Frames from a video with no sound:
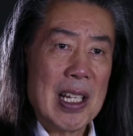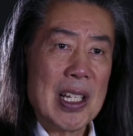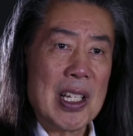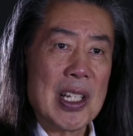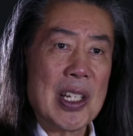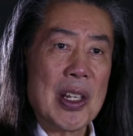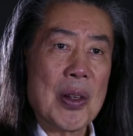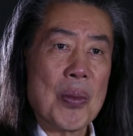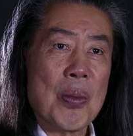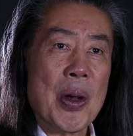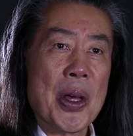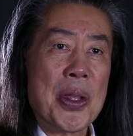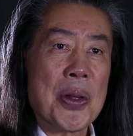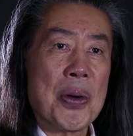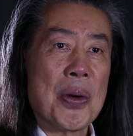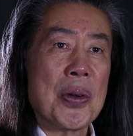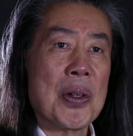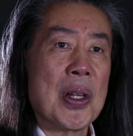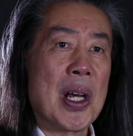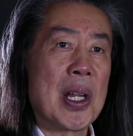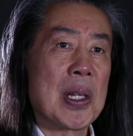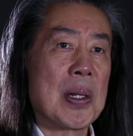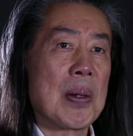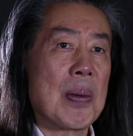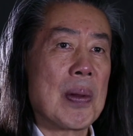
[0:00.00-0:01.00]
So whether or
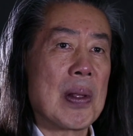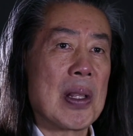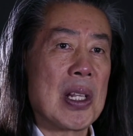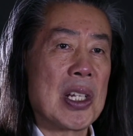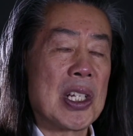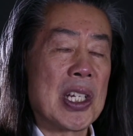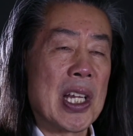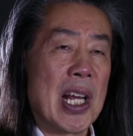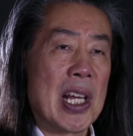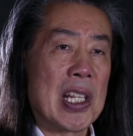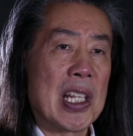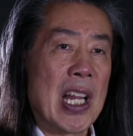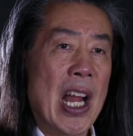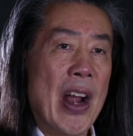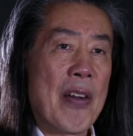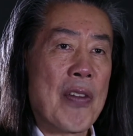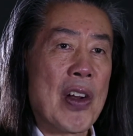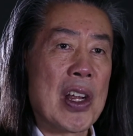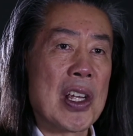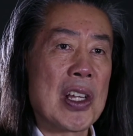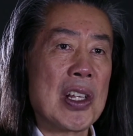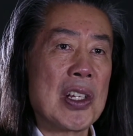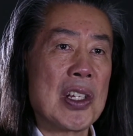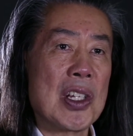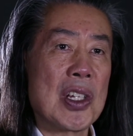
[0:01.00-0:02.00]
not the South
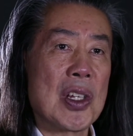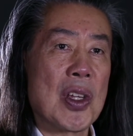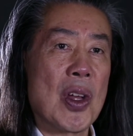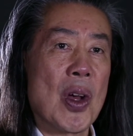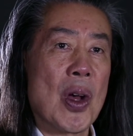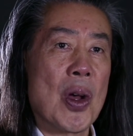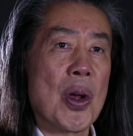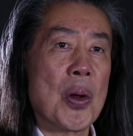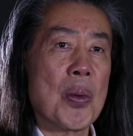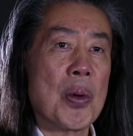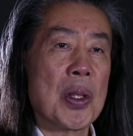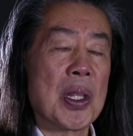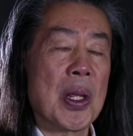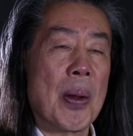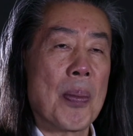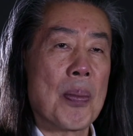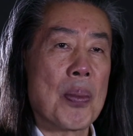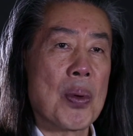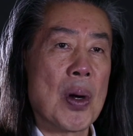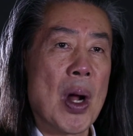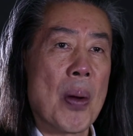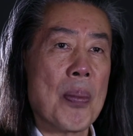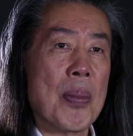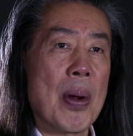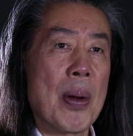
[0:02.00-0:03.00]
Africans go with a
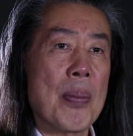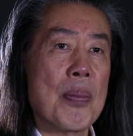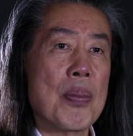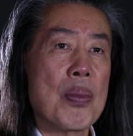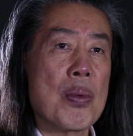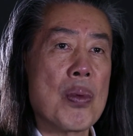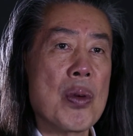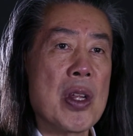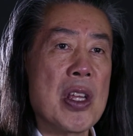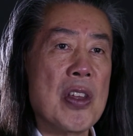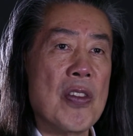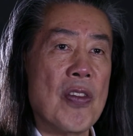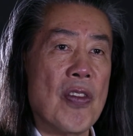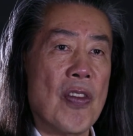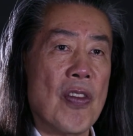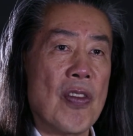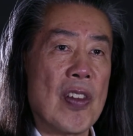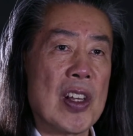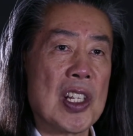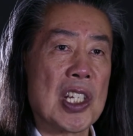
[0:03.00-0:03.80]
proper brief